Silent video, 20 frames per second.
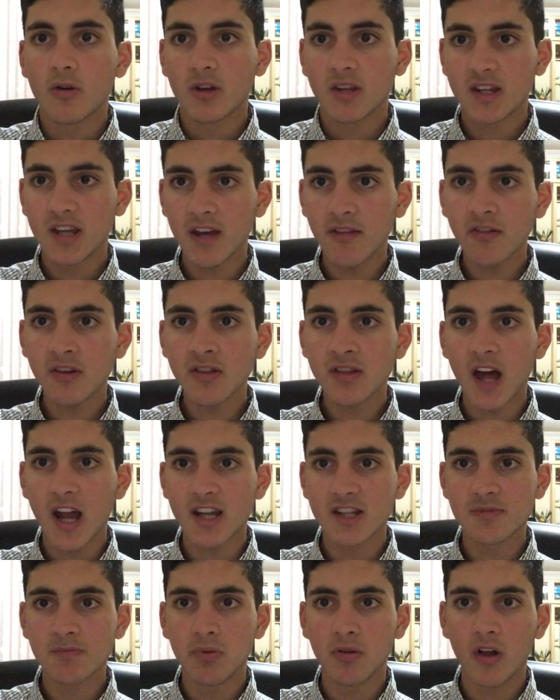given that
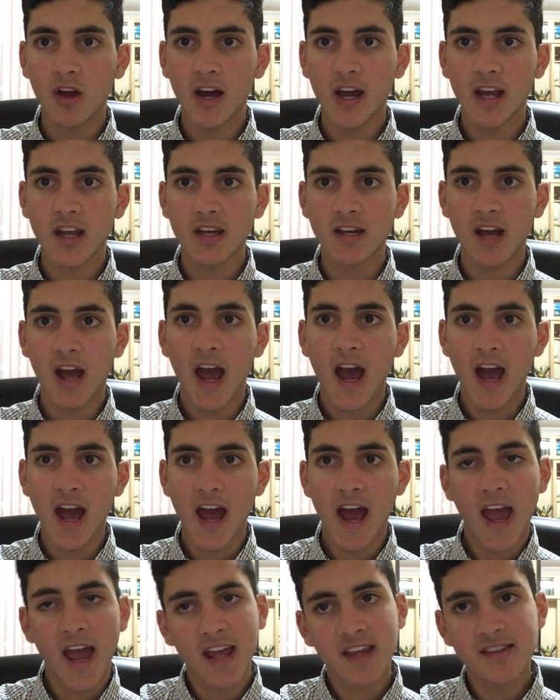it's played
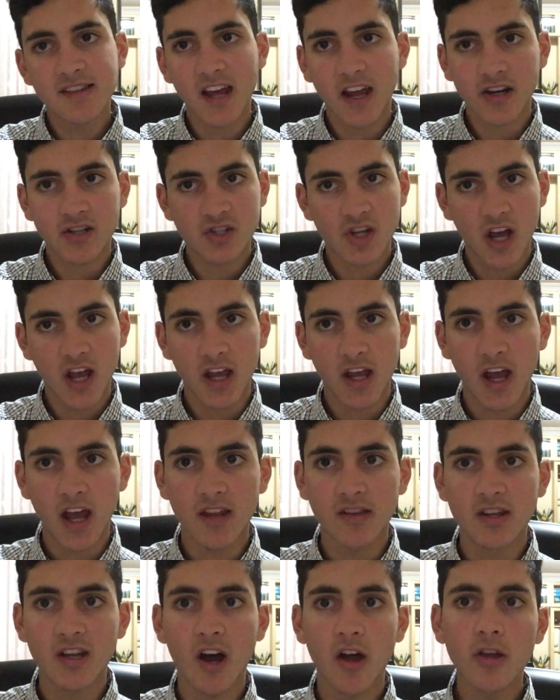at Anzac Day,
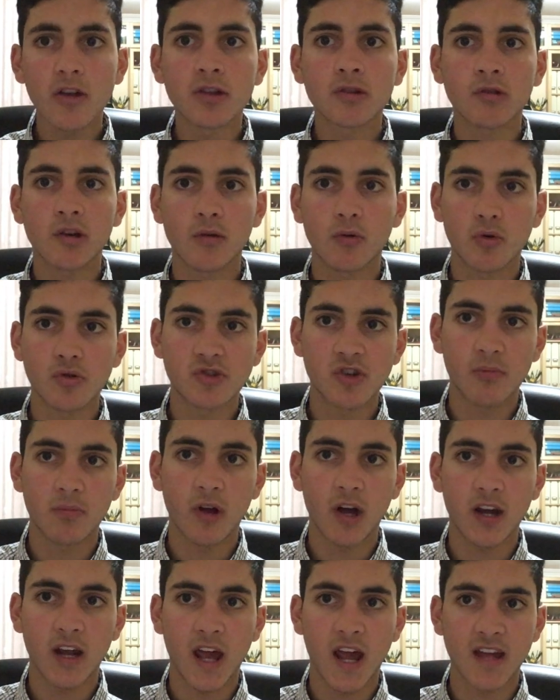and the other 3 were also
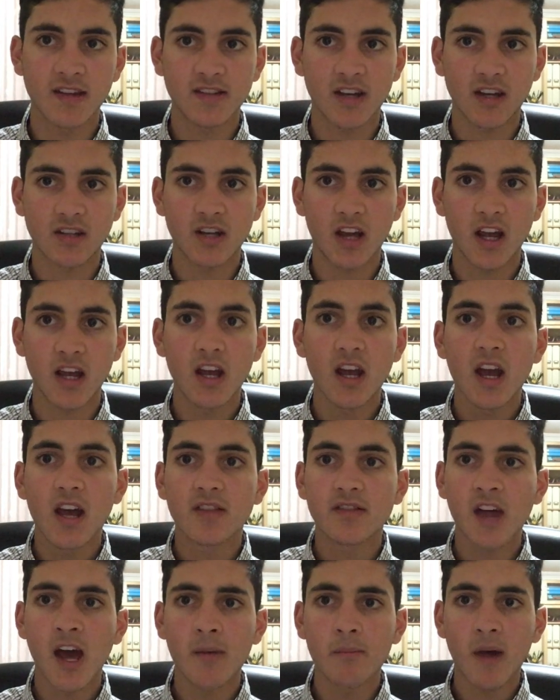played at Anzac Day,
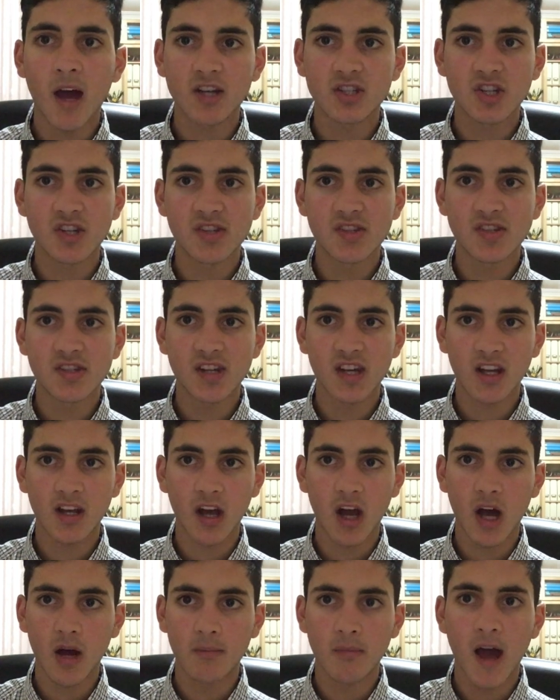that match has
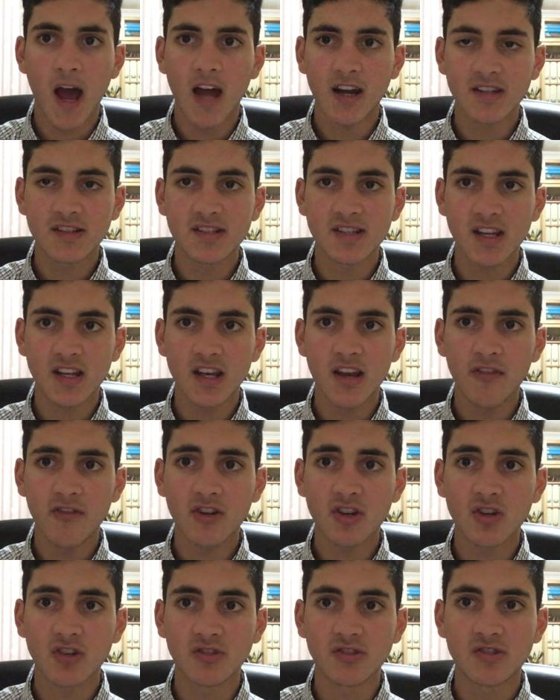added
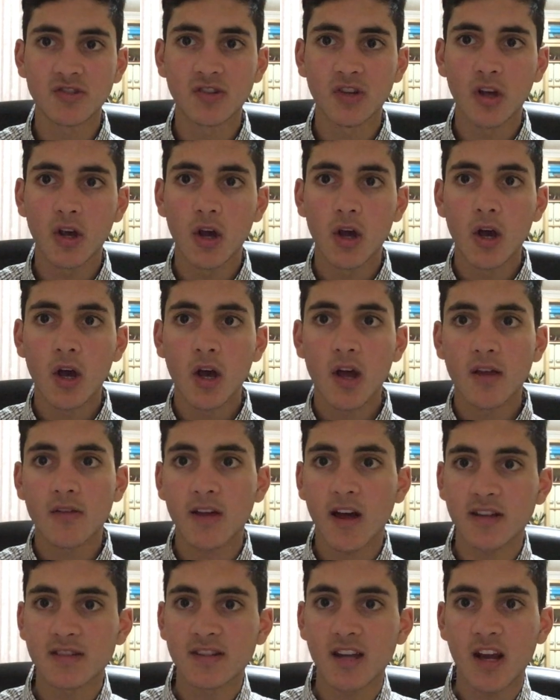significance.
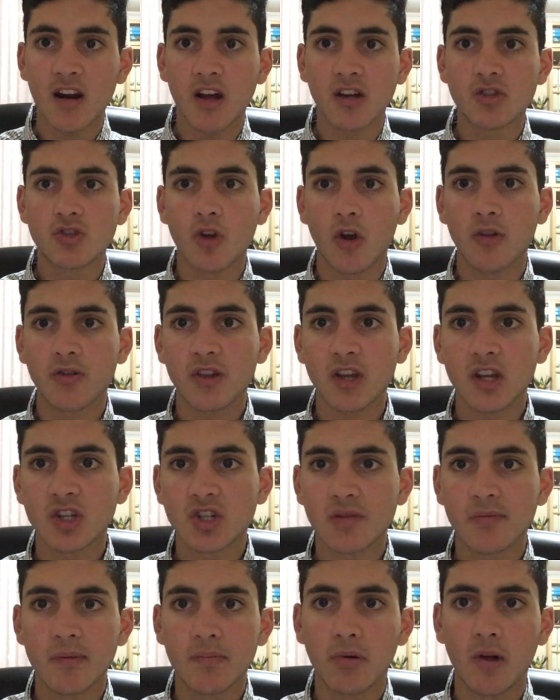That said, I don't think it
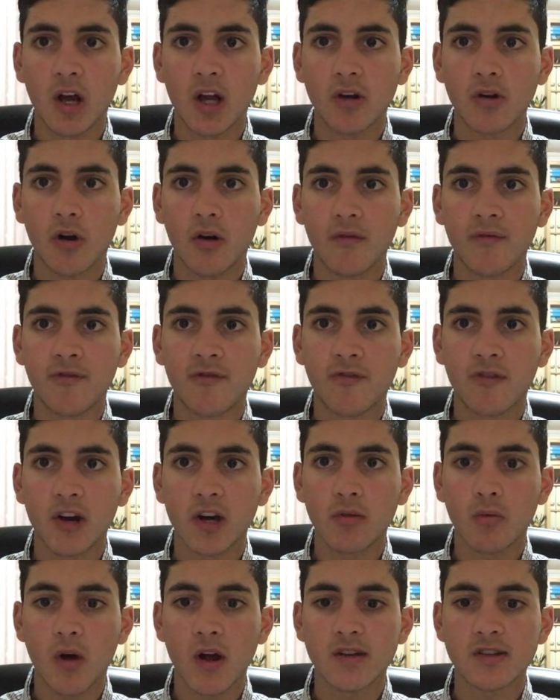should be played on
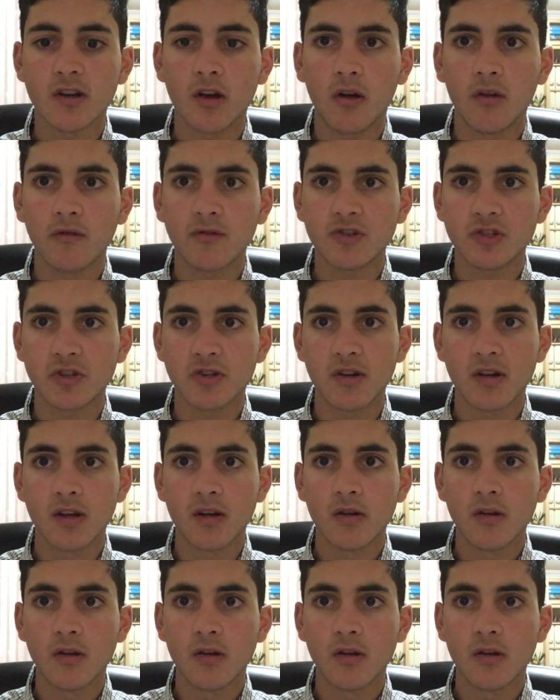free-to-air television.